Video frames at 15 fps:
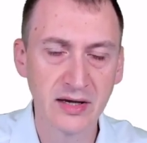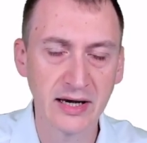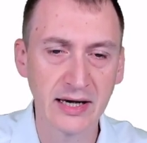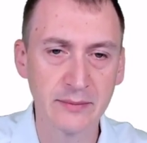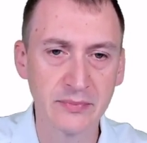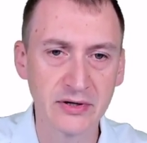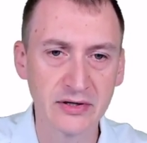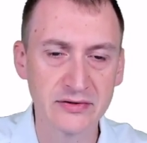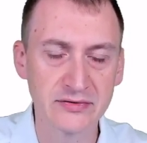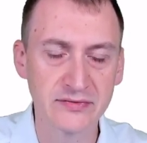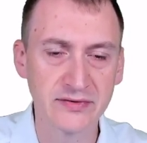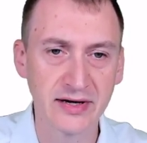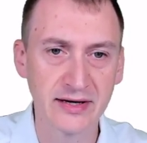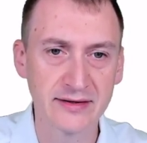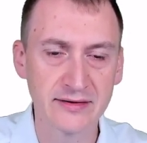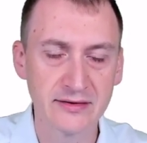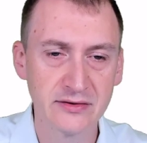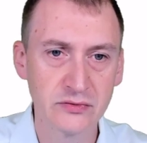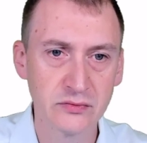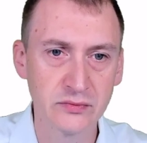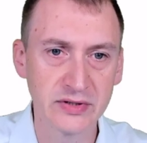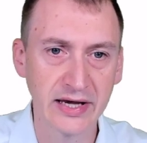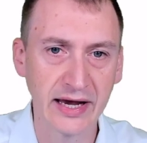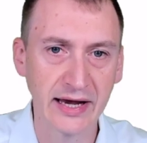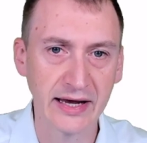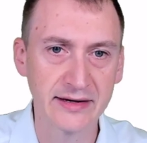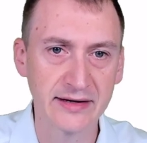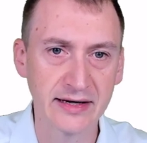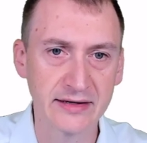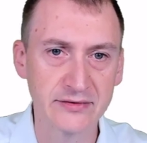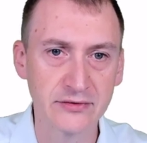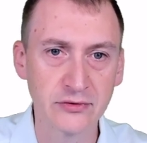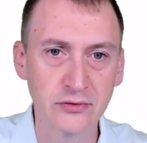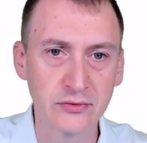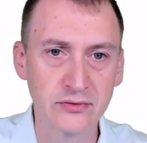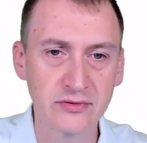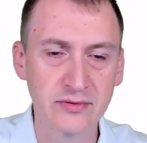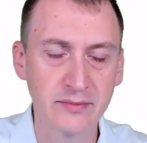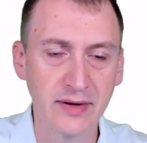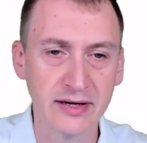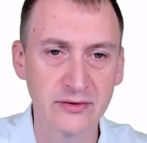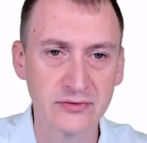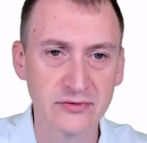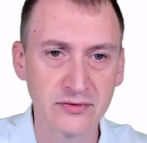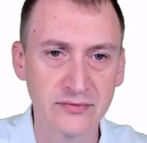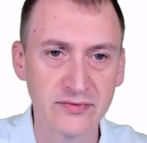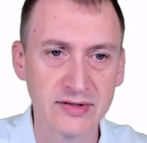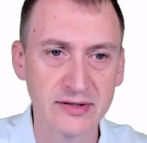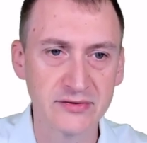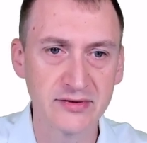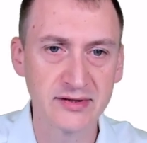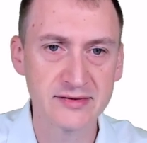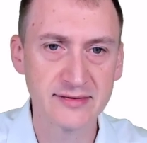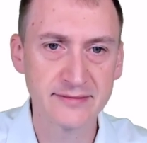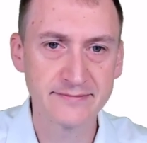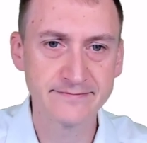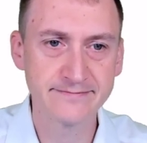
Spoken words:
And because of that, we can't execute Microsoft VSS.